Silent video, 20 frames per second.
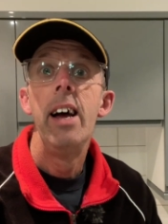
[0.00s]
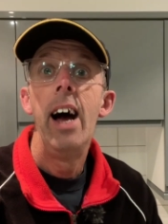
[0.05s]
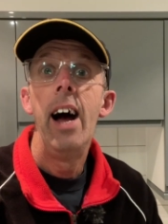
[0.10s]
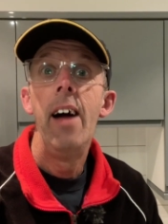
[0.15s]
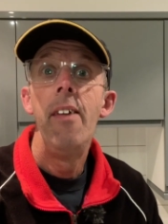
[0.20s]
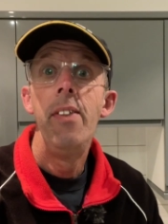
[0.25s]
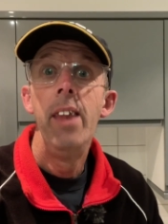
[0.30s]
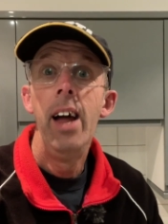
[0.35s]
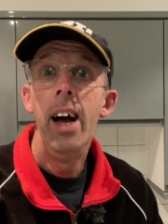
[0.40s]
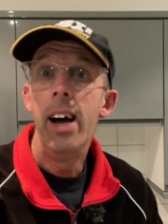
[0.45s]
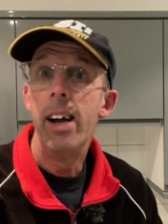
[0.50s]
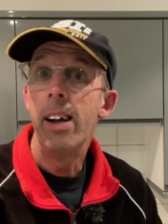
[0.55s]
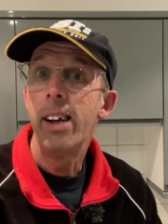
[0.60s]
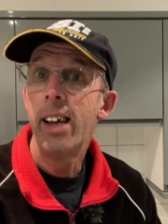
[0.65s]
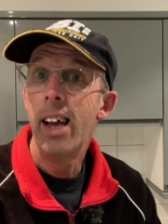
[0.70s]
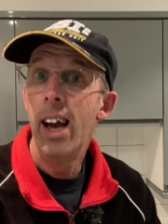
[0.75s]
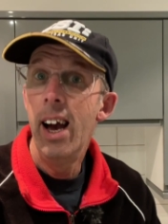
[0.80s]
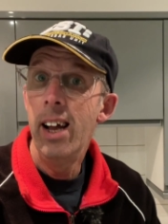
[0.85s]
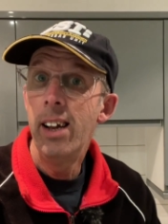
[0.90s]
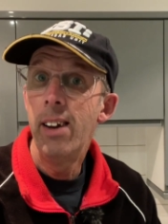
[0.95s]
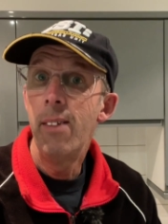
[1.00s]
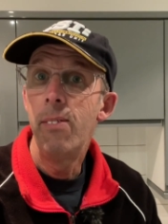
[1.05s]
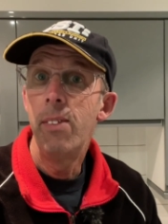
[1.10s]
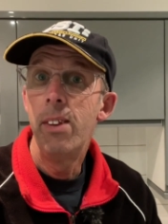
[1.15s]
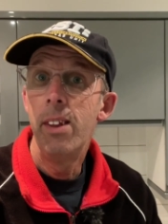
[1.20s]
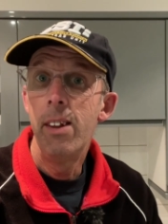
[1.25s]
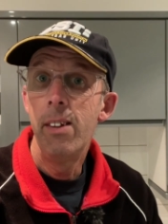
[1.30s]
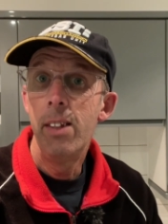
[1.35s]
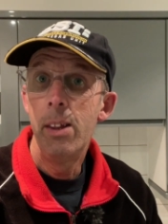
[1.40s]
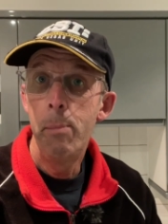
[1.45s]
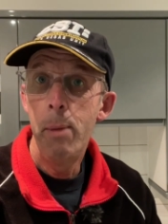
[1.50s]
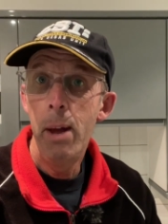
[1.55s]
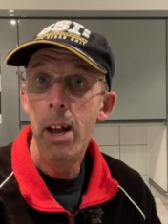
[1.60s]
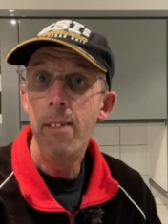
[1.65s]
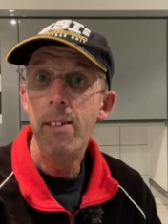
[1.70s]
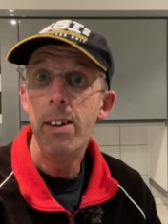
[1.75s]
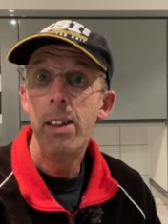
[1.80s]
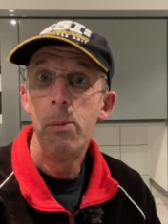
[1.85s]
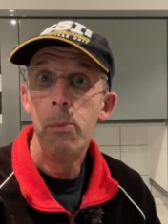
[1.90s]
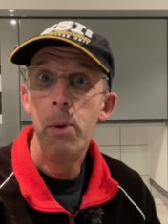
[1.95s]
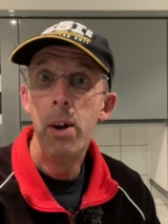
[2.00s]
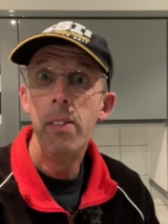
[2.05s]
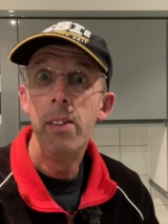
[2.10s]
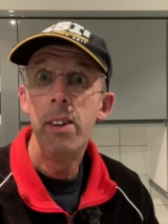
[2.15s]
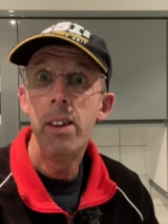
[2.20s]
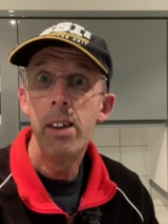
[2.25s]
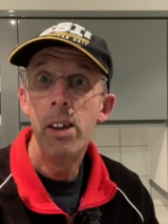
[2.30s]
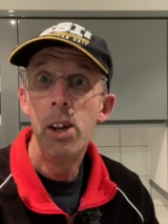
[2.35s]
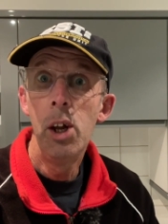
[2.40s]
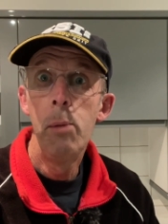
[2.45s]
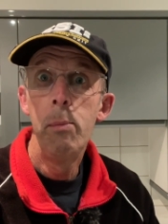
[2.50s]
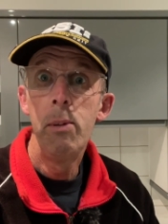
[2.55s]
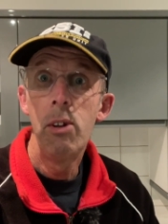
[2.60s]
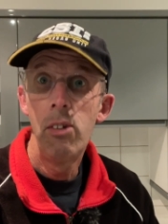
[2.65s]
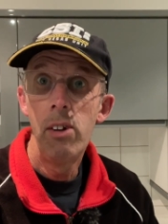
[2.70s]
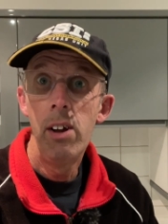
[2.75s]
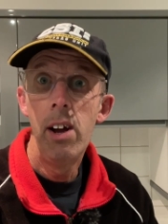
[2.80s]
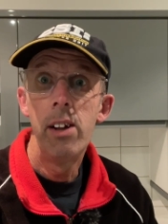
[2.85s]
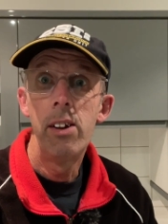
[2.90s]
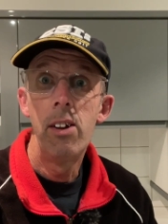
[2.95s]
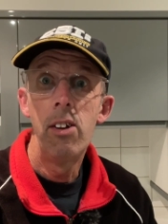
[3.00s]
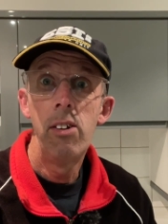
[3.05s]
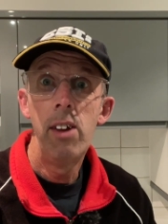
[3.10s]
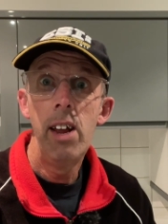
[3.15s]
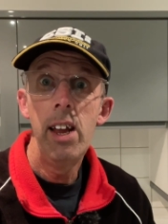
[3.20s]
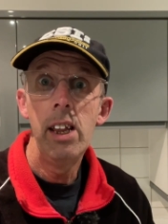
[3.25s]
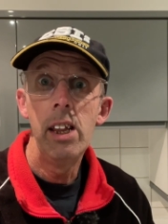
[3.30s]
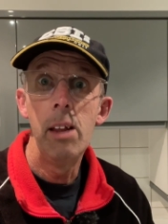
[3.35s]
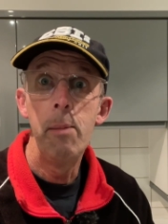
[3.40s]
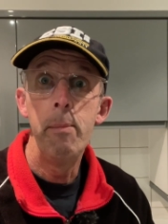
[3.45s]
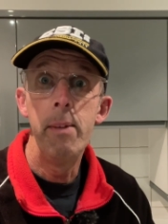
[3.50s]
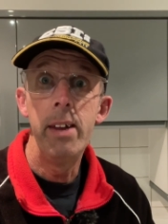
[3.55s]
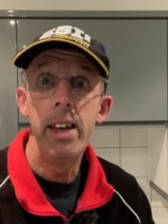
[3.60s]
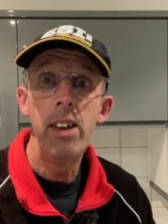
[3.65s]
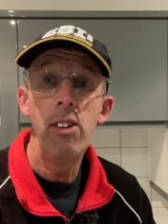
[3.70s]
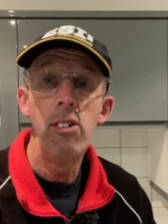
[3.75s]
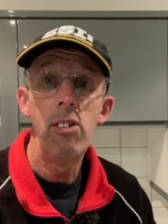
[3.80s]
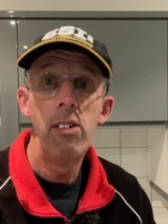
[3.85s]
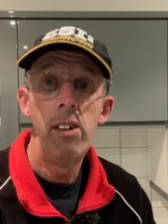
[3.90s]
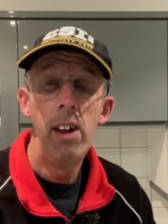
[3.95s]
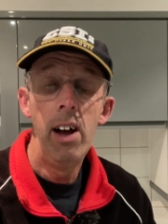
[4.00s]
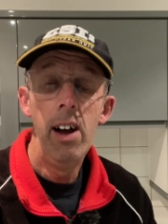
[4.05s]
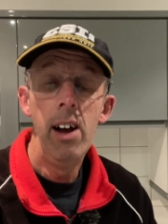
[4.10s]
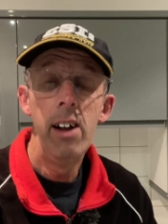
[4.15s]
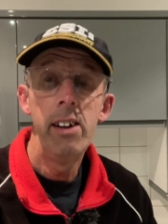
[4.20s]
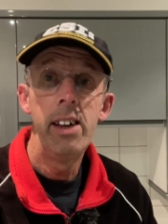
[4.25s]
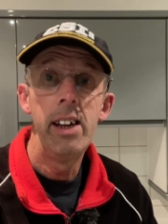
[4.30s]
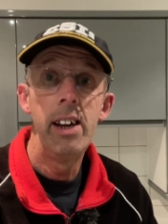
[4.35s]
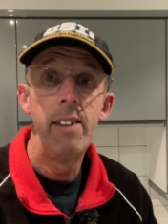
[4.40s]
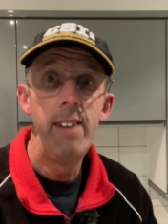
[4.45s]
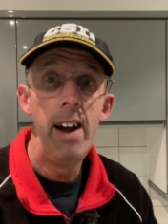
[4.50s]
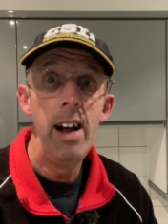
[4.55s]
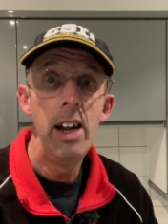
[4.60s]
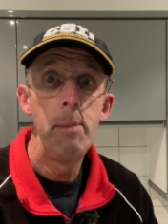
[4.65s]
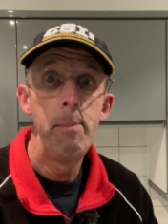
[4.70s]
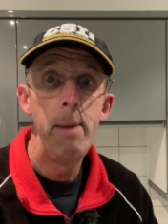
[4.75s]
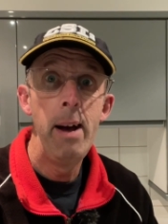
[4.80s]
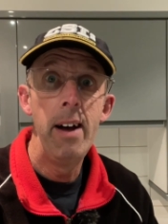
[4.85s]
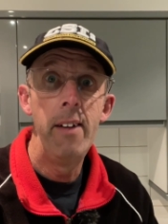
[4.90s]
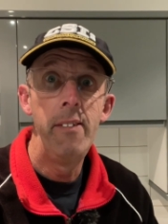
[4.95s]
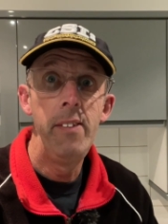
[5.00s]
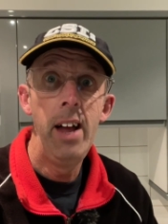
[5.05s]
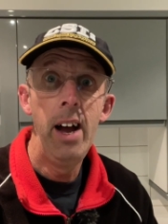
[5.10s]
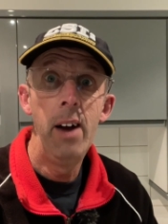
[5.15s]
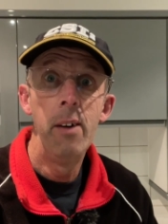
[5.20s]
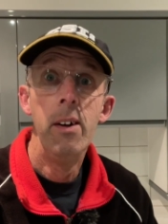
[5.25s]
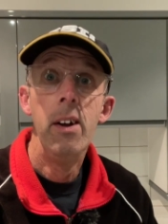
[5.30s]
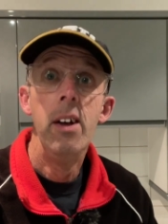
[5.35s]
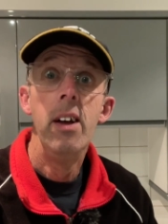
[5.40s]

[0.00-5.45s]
and that kind of the, the period when you normally start to see them is starting around about now.